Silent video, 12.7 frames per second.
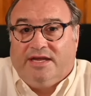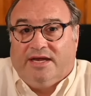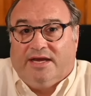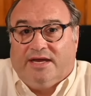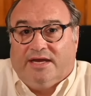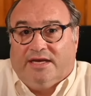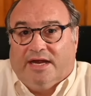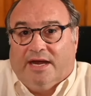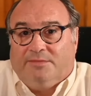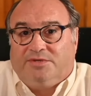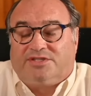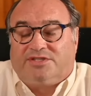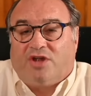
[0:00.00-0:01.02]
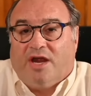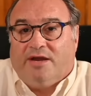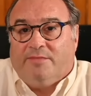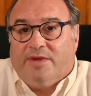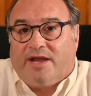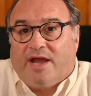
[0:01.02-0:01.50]
Uh, I'm just trying
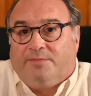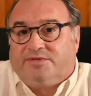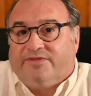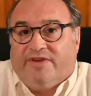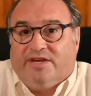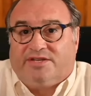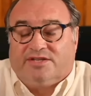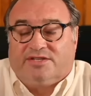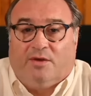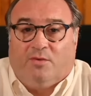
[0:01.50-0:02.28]
to make observations